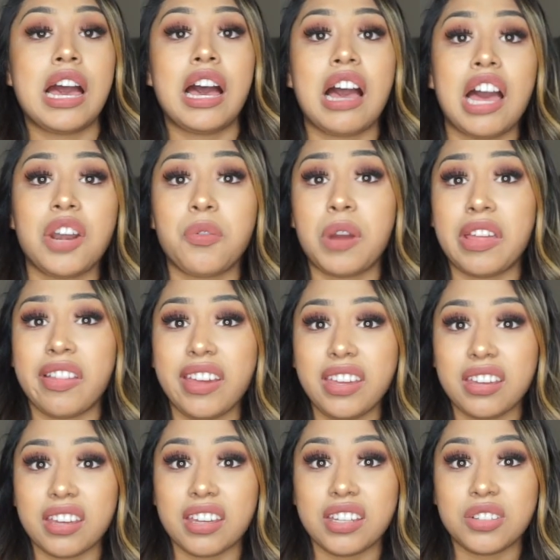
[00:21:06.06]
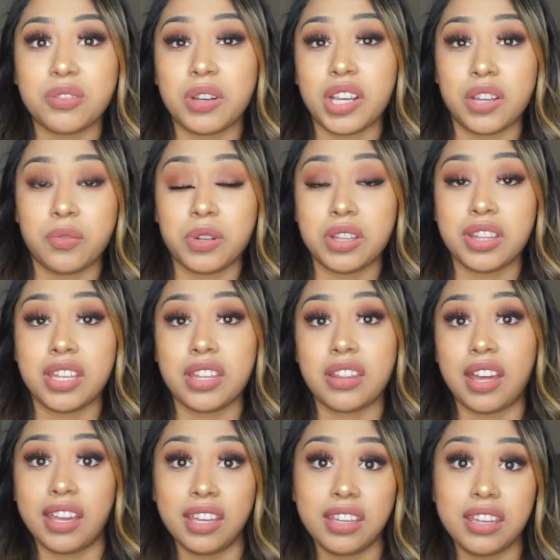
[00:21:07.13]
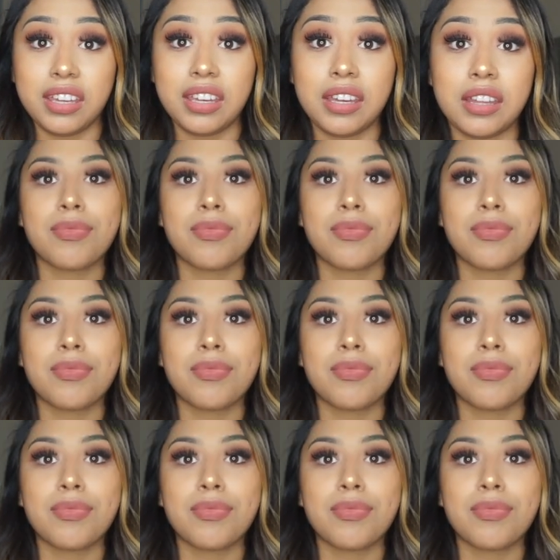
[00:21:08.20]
how do I like it? Do I really like it?